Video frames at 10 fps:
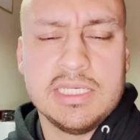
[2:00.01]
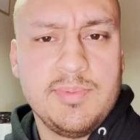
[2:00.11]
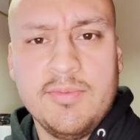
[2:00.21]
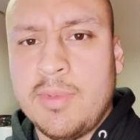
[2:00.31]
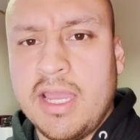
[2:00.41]

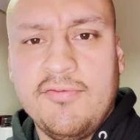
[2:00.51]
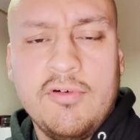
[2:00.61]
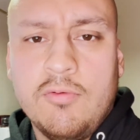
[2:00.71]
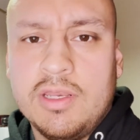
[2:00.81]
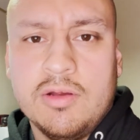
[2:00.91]
Just be
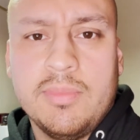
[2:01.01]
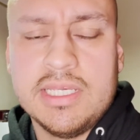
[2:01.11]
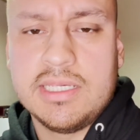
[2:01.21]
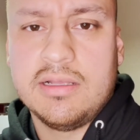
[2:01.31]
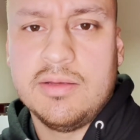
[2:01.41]
mindful when you're
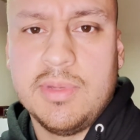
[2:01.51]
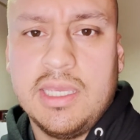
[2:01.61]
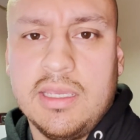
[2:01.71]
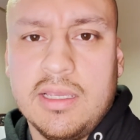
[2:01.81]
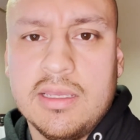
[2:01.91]
basically
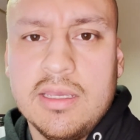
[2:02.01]
making,